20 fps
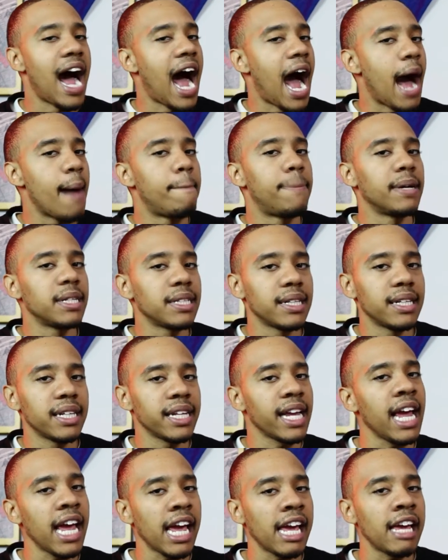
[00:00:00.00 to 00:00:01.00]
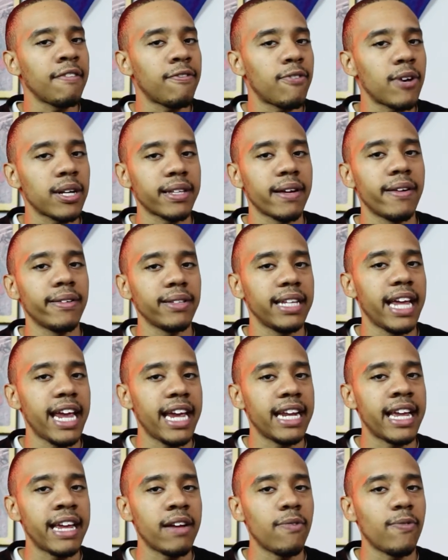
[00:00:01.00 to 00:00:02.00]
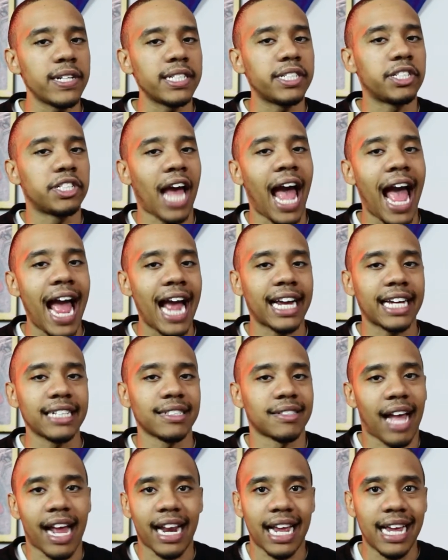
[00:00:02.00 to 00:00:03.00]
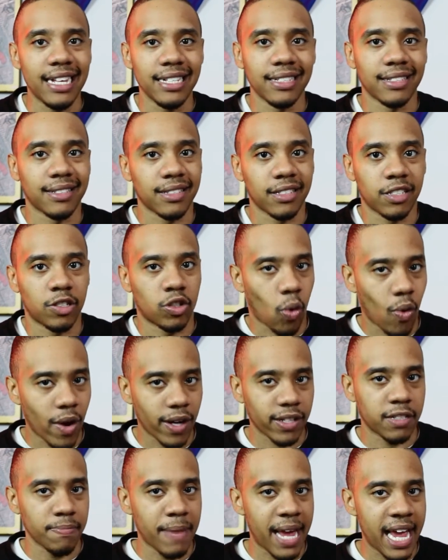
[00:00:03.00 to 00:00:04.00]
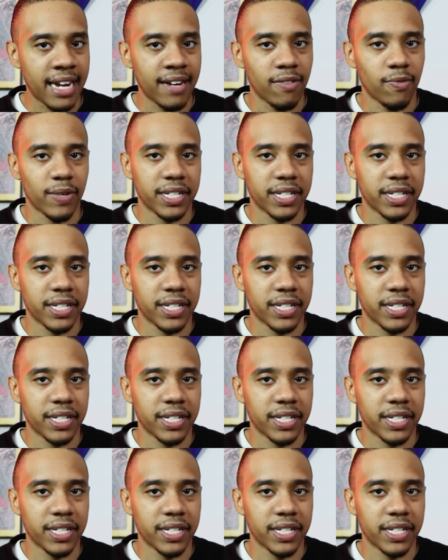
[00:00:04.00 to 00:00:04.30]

I believe where they're leading with Jack is that he's swordsman,